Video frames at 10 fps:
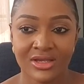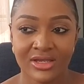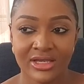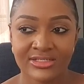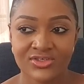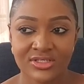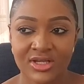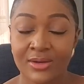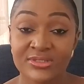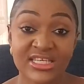It just
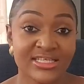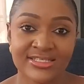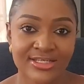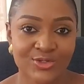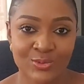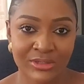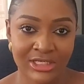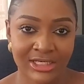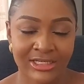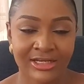comes easy to
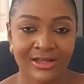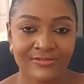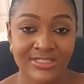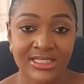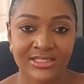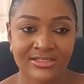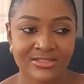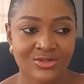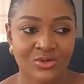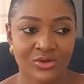me, and I love singing. It's a
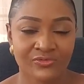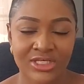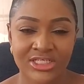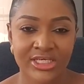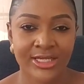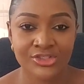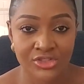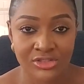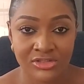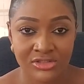song of
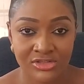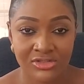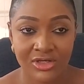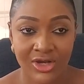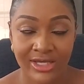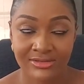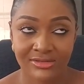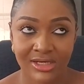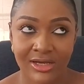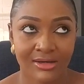dedication, and
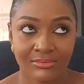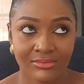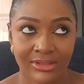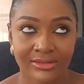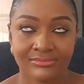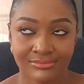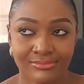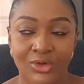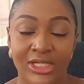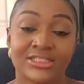
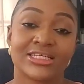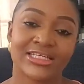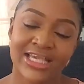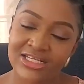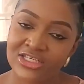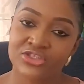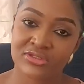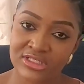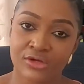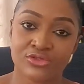more like dedicating
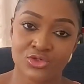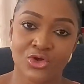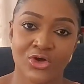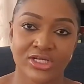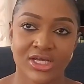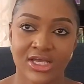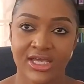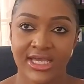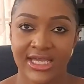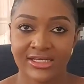yourself to God.
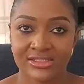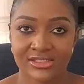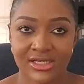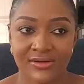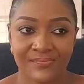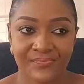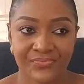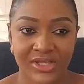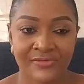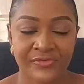And
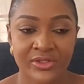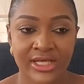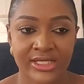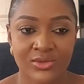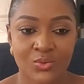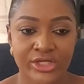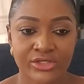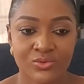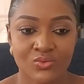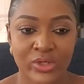I feel like when
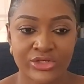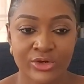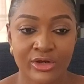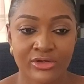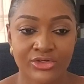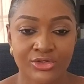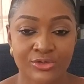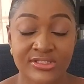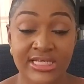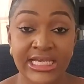you
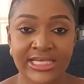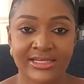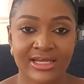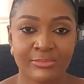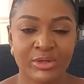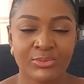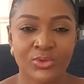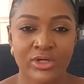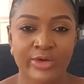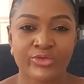sing it,
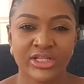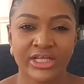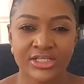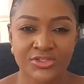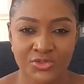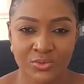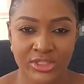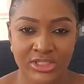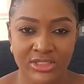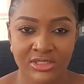people can relate to
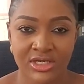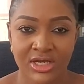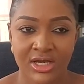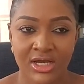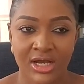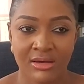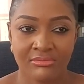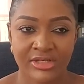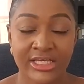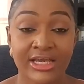it, and
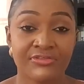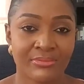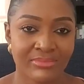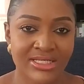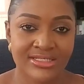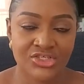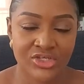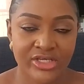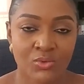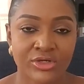they get the message
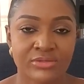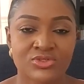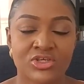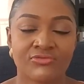that you want them to give